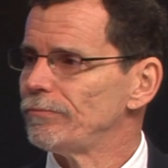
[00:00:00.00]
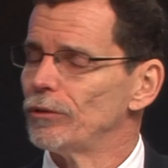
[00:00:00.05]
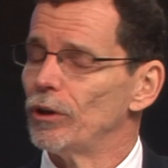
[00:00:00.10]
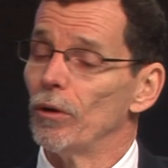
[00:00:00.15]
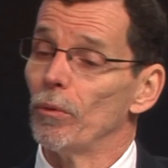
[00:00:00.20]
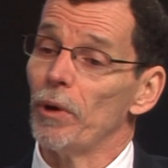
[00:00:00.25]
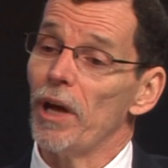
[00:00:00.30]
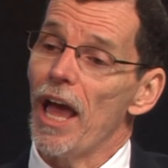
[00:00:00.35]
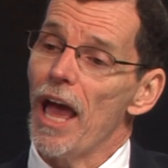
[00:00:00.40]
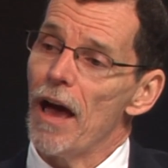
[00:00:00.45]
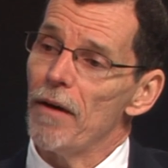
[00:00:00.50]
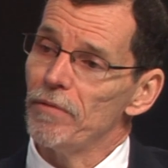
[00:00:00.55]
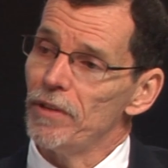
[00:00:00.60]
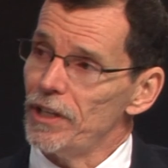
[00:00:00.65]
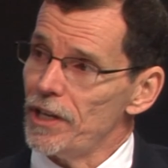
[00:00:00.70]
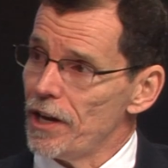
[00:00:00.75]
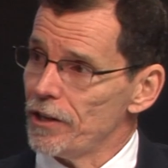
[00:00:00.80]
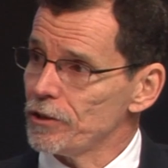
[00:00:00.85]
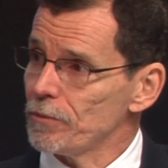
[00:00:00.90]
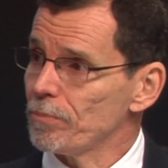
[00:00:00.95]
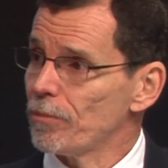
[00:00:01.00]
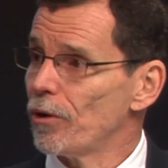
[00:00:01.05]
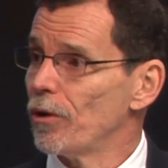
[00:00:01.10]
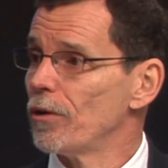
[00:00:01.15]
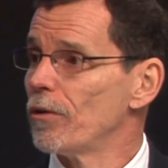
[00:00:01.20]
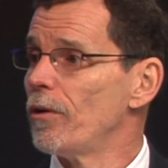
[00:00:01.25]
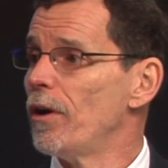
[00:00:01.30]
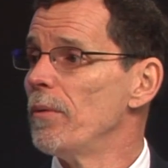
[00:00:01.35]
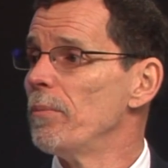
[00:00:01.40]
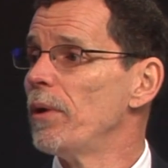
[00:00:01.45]
You know, we have the YES
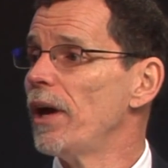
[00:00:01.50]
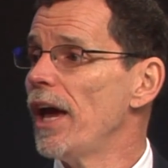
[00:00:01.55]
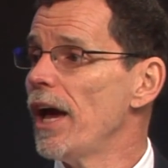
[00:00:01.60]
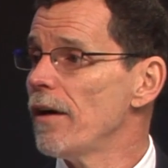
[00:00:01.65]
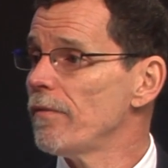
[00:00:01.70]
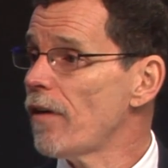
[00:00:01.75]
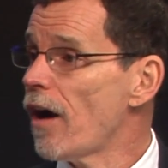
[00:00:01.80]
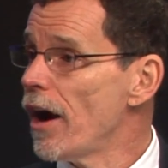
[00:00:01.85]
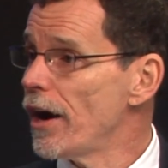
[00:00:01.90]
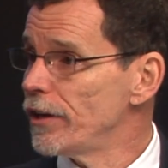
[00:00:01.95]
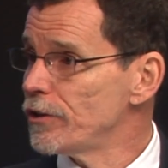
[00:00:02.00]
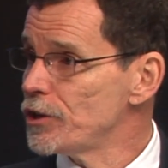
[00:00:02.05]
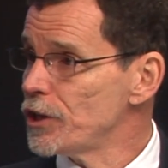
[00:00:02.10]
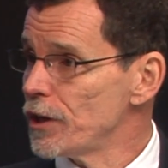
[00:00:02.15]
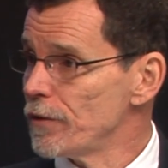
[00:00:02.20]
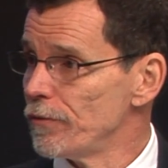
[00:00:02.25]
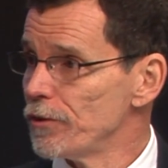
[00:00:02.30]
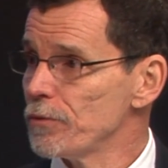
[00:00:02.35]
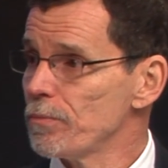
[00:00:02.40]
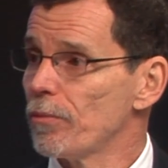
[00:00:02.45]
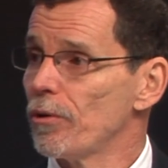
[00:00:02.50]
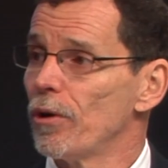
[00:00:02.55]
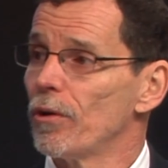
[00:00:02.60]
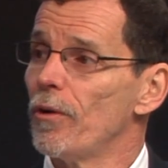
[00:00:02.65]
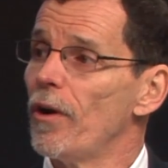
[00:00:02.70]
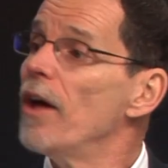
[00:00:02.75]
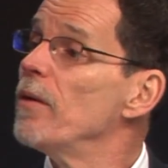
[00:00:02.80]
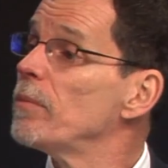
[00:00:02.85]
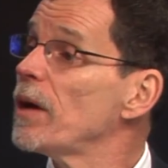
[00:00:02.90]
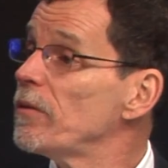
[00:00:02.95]
program, we have High Achievers
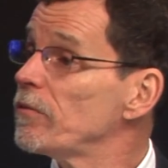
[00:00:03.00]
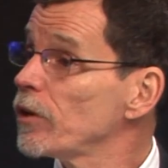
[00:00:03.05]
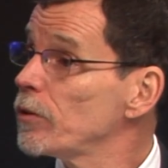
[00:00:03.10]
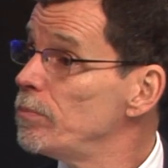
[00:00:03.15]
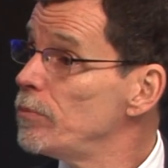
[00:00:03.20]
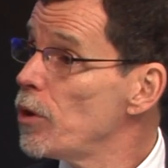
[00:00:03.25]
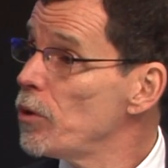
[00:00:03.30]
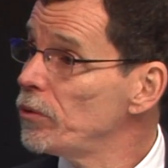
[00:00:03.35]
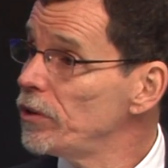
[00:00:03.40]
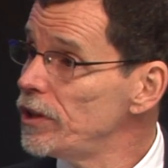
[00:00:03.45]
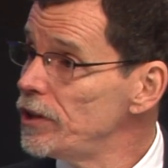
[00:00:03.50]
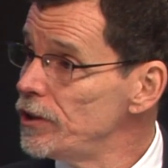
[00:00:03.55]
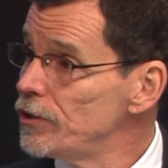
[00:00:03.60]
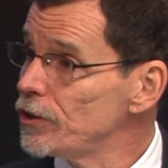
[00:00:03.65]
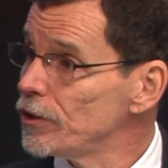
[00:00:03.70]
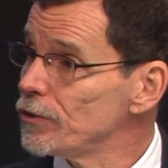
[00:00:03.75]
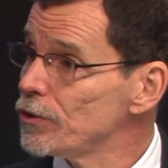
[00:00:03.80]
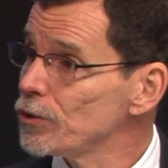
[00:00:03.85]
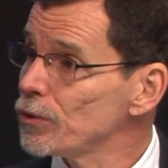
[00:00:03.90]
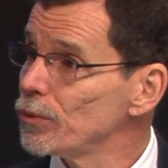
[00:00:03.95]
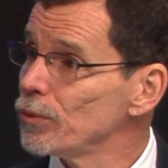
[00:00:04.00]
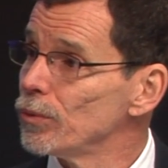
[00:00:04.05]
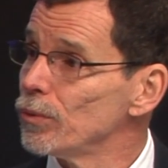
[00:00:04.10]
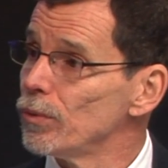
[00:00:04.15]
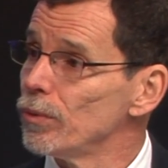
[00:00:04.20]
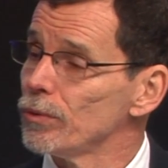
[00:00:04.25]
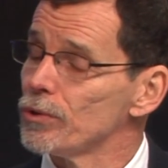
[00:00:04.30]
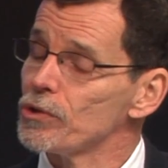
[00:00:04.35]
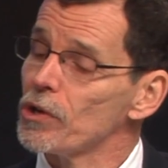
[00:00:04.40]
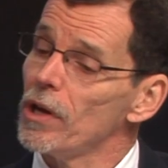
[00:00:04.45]
program, we have Communities in
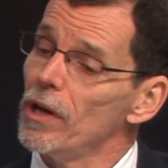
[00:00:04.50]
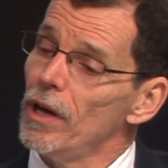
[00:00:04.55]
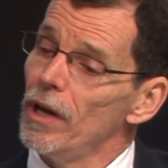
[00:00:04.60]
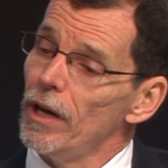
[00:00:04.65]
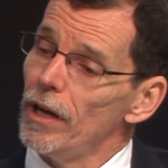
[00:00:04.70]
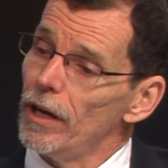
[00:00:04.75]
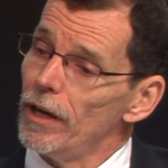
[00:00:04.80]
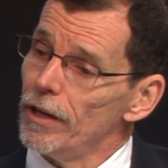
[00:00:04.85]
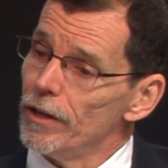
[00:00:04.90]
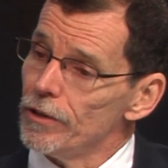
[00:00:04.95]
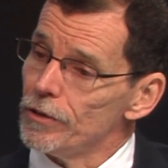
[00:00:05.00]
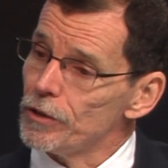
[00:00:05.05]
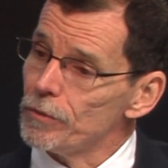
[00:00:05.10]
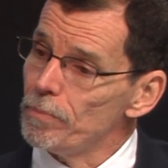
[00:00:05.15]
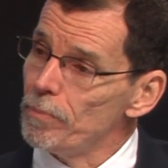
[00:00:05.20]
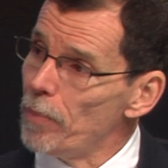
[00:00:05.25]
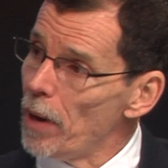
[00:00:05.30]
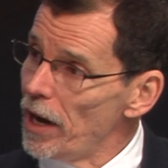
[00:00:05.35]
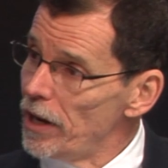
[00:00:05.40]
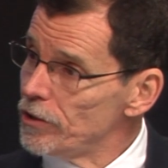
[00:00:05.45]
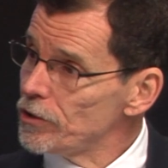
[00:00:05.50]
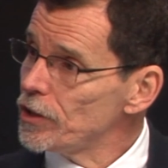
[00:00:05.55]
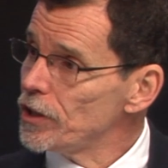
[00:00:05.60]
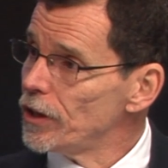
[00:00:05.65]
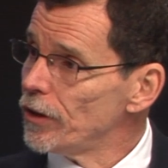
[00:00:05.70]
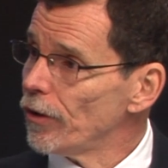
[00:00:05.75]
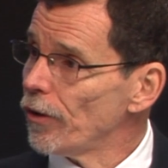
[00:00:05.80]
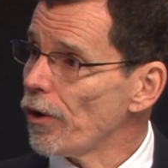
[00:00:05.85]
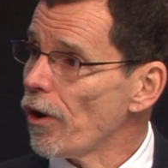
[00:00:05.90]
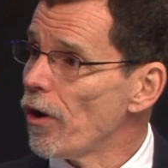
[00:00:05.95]
Schools is based
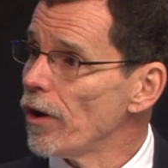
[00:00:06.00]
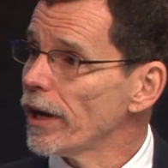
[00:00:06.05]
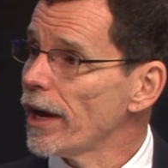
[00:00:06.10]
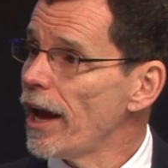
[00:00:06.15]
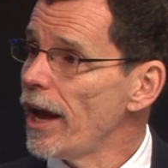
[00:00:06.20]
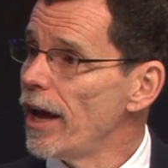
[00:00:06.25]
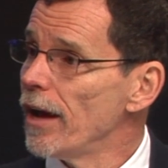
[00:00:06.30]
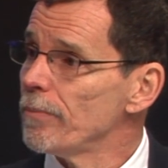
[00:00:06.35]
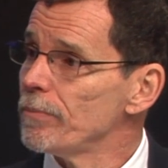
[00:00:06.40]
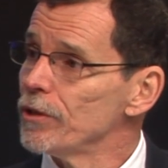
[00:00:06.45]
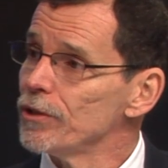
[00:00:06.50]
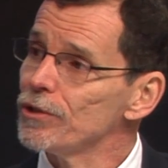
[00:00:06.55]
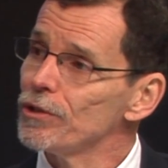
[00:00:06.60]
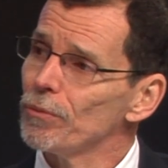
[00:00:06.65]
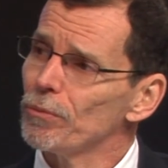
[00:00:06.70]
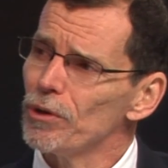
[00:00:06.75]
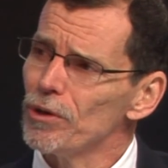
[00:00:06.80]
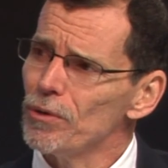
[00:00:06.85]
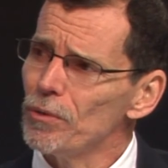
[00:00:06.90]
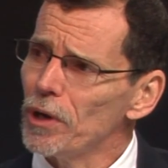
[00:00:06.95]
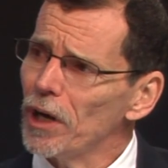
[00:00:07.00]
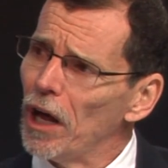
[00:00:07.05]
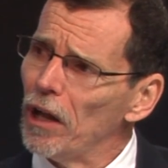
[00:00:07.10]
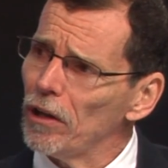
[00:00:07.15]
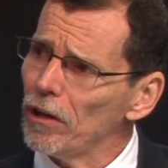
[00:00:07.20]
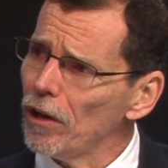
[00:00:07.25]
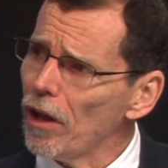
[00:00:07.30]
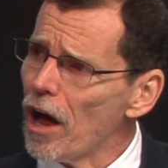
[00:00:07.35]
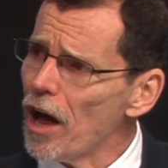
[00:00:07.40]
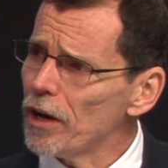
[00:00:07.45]
here on our campus. So we're doing a
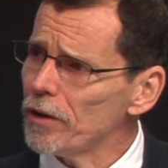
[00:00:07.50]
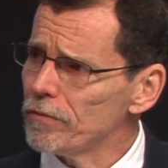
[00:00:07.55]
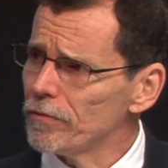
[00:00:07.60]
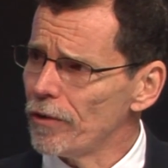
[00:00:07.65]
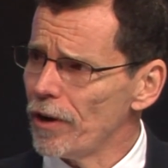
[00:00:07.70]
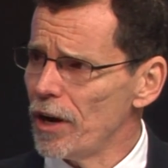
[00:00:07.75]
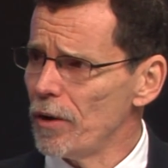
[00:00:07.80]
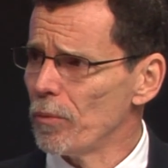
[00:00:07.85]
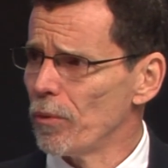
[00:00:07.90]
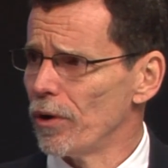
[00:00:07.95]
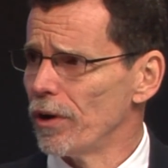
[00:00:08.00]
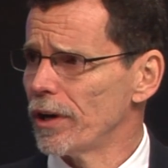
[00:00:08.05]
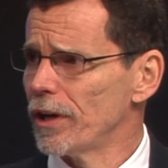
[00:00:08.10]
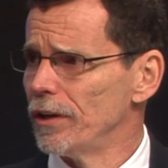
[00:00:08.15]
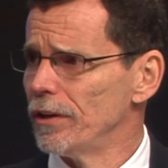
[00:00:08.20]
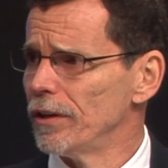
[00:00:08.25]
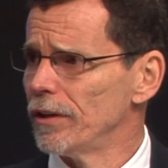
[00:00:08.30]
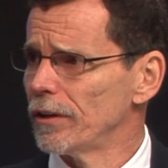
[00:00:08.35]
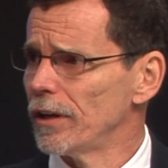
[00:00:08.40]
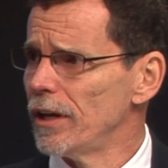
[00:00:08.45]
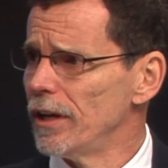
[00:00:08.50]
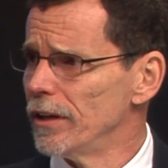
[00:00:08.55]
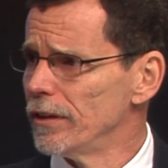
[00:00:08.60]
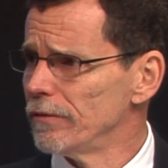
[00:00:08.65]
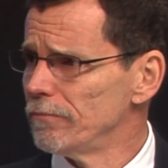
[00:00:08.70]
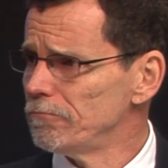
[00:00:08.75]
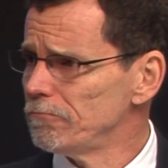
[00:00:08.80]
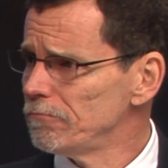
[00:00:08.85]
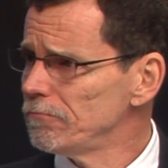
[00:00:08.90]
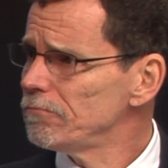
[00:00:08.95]
lot of great work in, the,
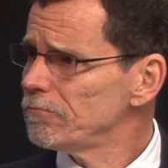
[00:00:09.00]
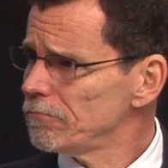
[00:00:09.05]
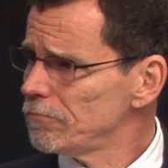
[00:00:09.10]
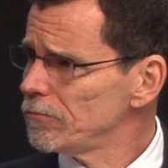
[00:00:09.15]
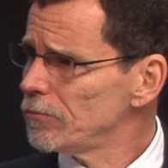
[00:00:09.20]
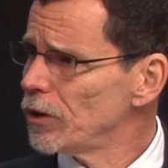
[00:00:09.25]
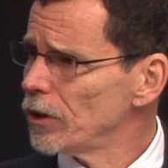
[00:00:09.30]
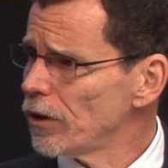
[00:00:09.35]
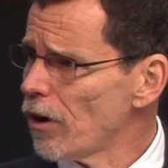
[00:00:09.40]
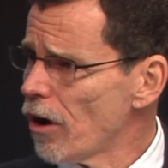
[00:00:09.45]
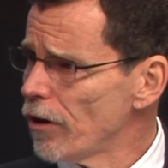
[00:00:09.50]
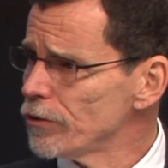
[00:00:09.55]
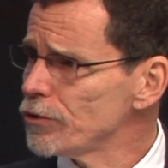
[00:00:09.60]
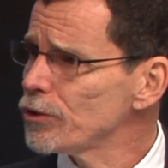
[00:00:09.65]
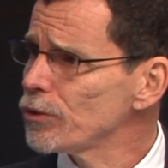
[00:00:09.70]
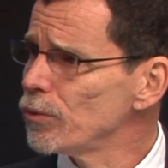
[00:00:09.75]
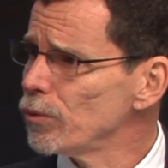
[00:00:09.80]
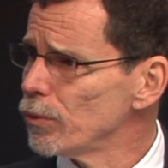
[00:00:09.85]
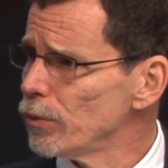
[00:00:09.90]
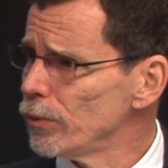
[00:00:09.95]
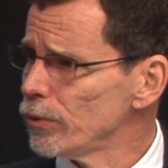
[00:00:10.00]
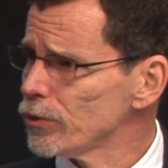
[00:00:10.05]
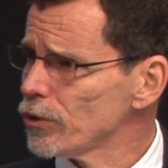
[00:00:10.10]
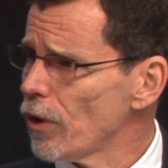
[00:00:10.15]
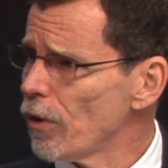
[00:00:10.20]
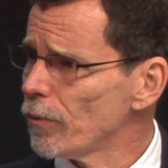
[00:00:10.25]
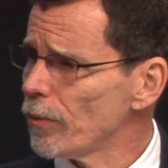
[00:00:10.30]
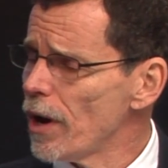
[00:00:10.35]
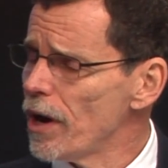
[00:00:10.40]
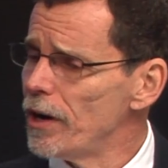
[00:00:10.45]
in the, our schools
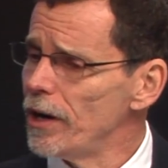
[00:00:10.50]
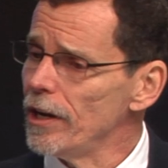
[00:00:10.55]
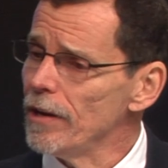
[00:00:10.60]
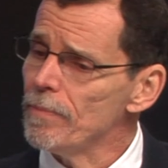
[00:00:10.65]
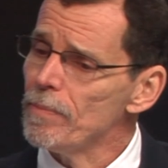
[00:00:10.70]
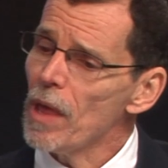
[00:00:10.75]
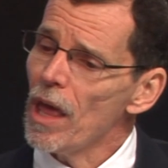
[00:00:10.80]
already.